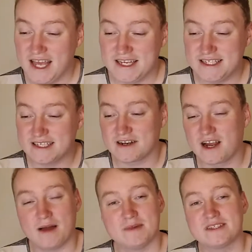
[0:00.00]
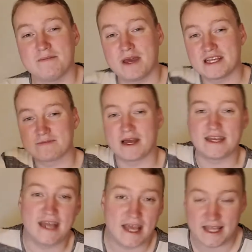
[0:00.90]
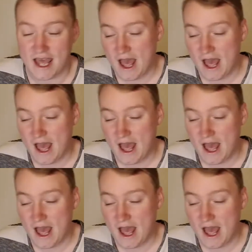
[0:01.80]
These are the comments that makes my day.